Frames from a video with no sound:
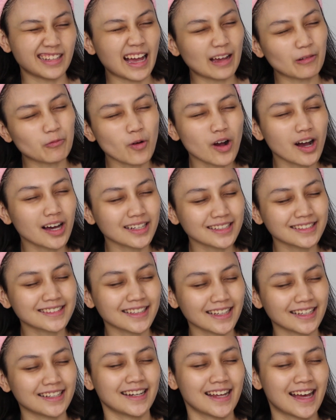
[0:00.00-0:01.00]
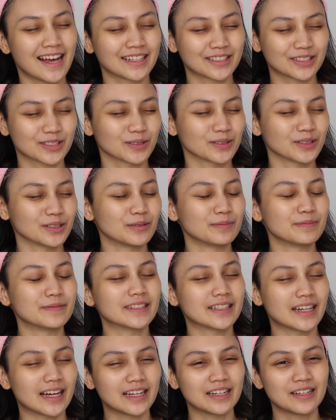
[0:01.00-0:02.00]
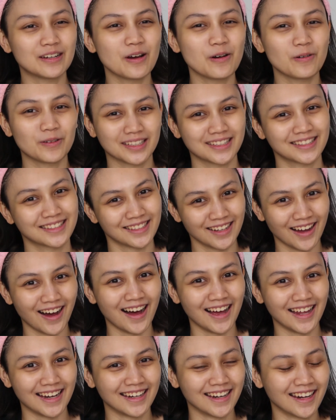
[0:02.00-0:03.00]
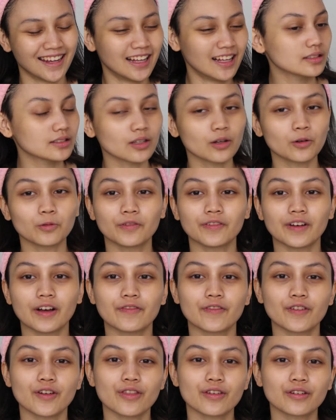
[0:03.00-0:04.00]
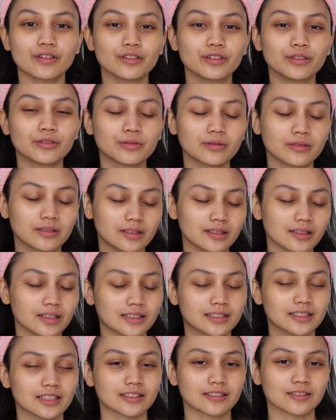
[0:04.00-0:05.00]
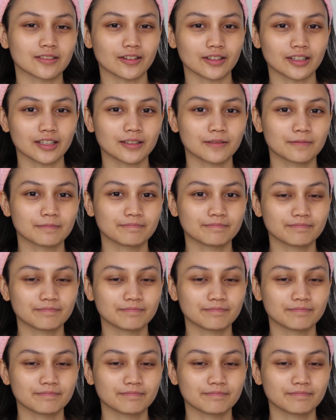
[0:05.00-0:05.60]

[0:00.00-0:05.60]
I want to say natural, but I know it's not. So without further ado, let's get started.